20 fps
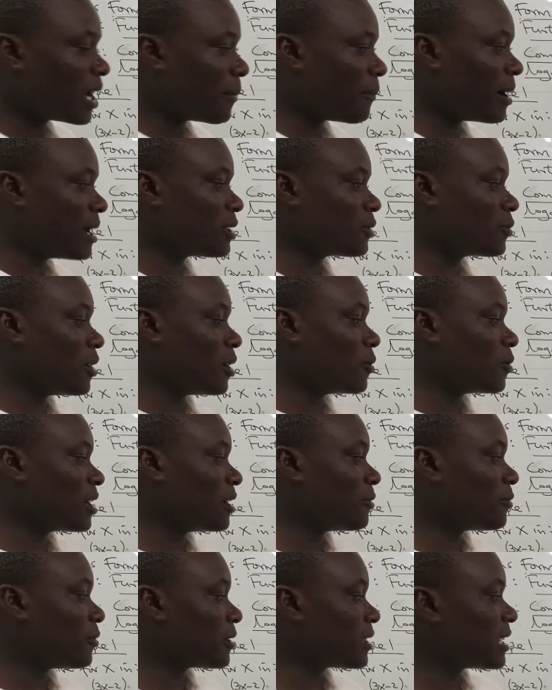numbers we are
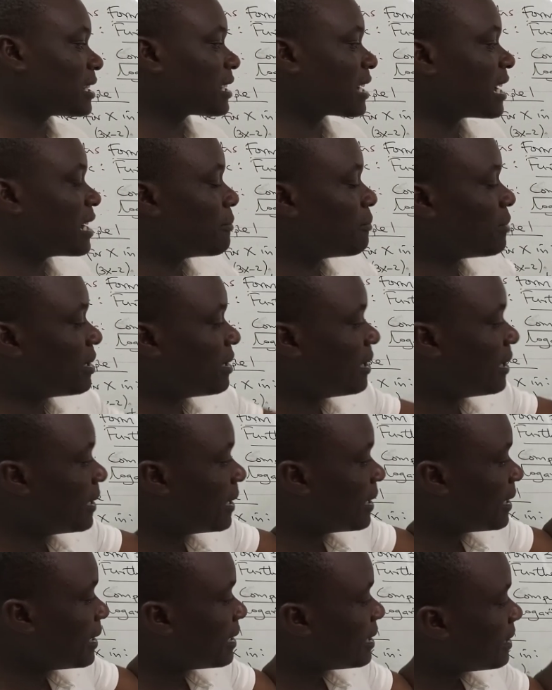looking for that can be
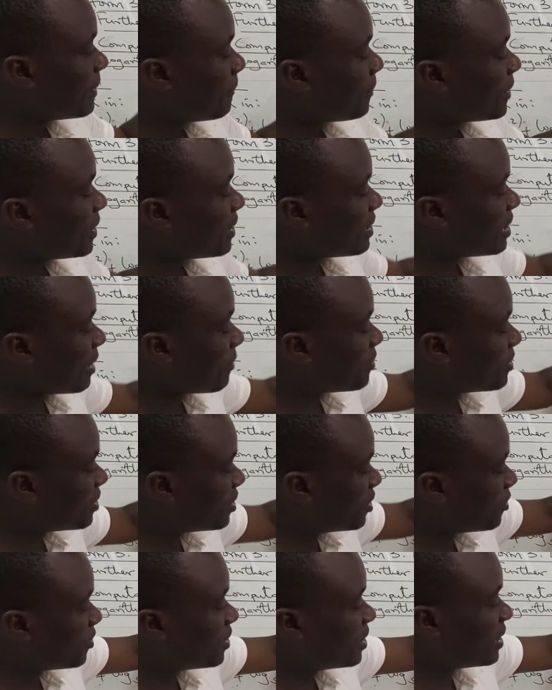
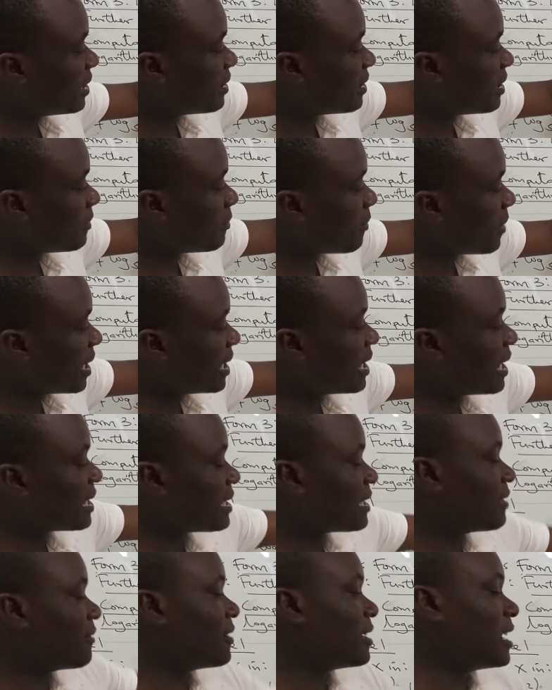substituting the minus
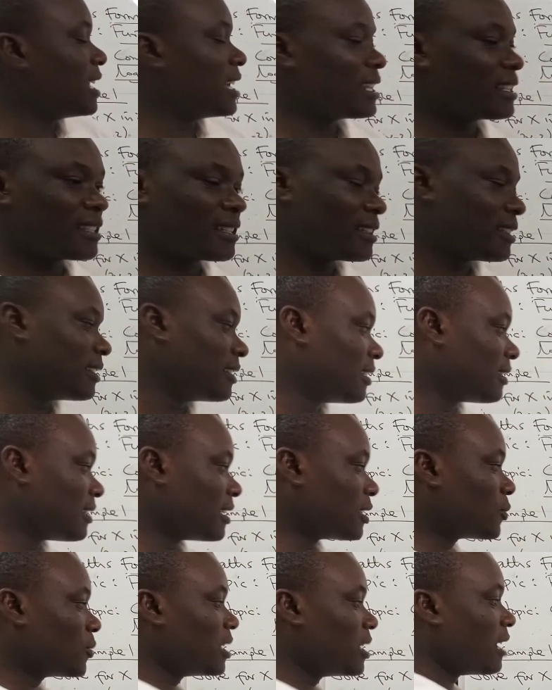7x
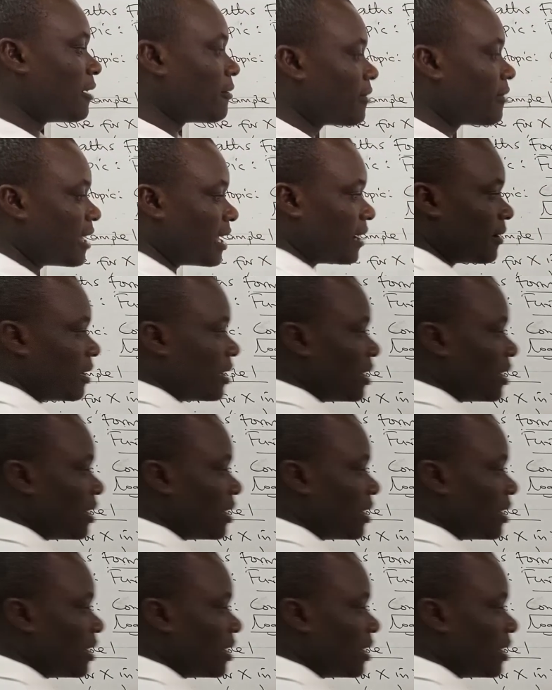that we have there.